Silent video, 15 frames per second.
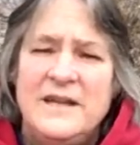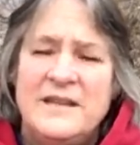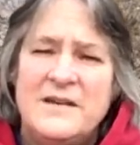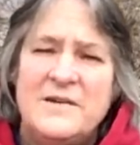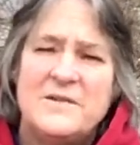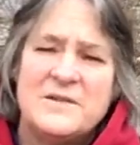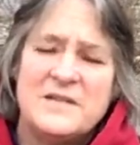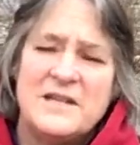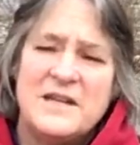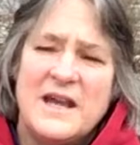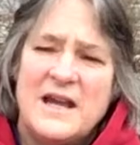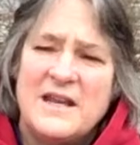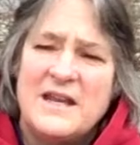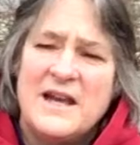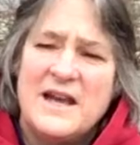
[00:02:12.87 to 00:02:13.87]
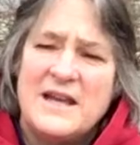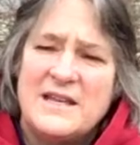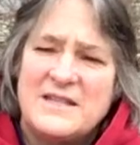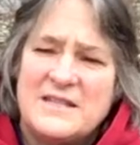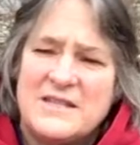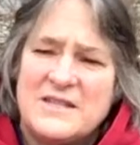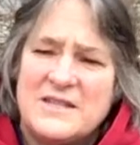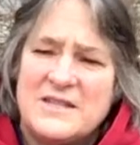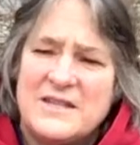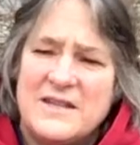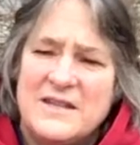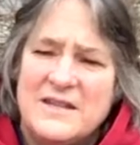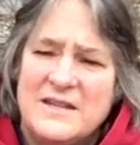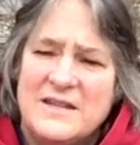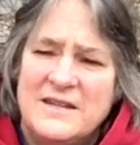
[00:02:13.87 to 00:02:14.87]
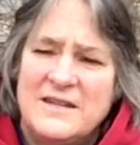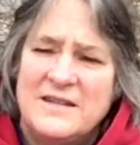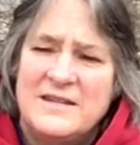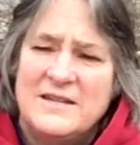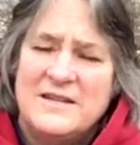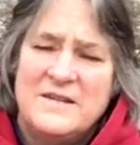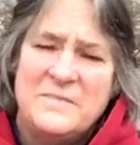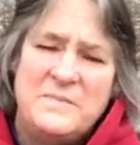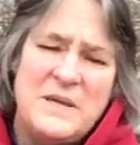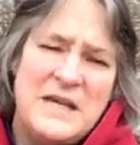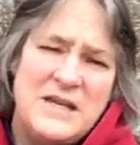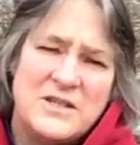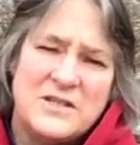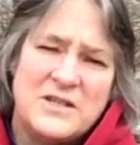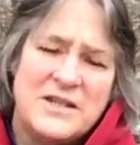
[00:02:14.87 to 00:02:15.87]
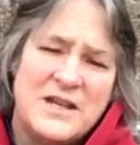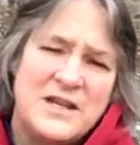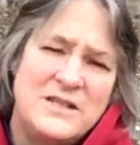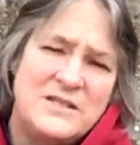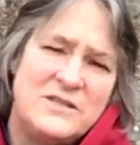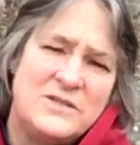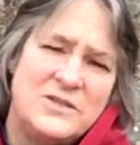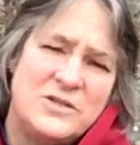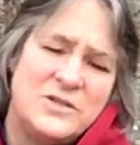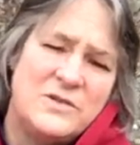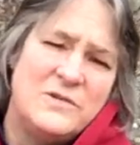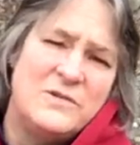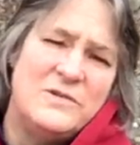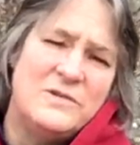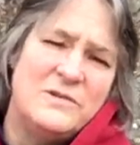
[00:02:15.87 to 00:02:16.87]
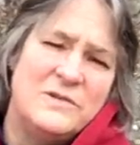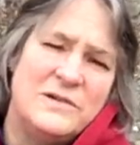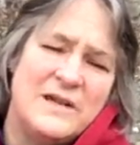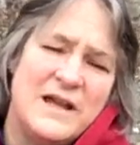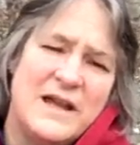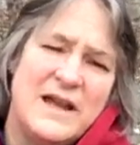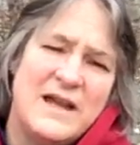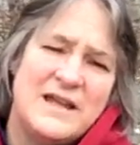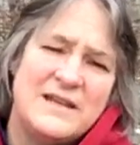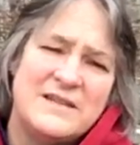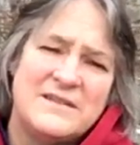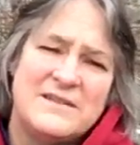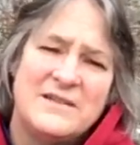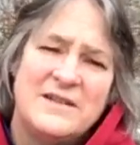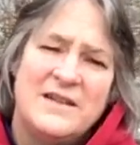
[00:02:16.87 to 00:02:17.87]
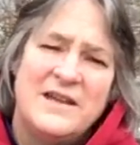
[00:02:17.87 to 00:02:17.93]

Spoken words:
there was a nice beach, a nice shoal, and